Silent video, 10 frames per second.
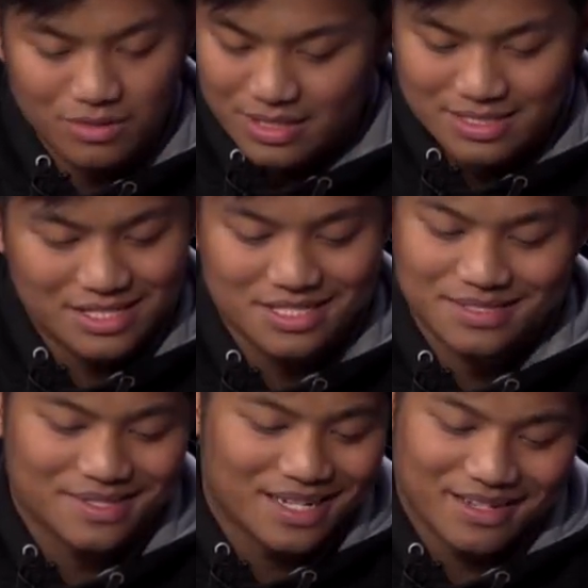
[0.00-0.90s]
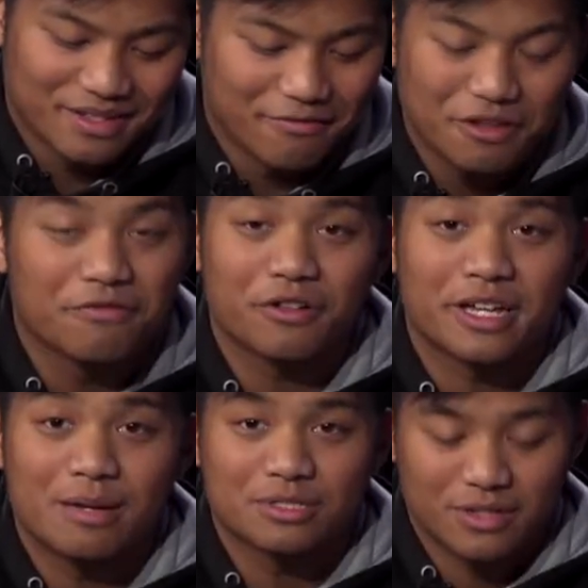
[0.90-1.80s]
he's just the feel for a
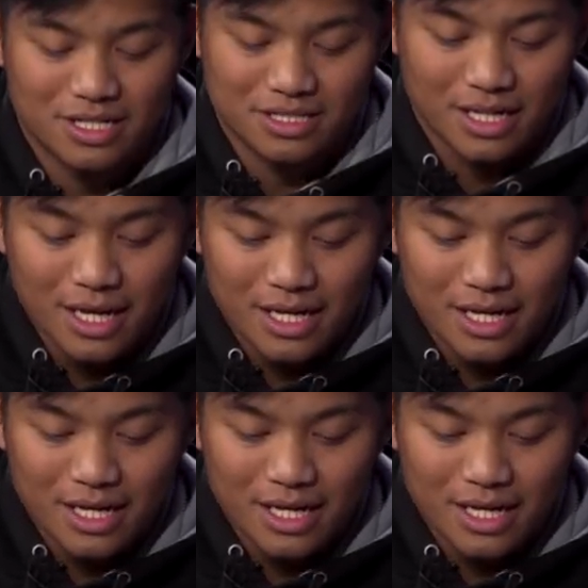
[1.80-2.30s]
game is crazy.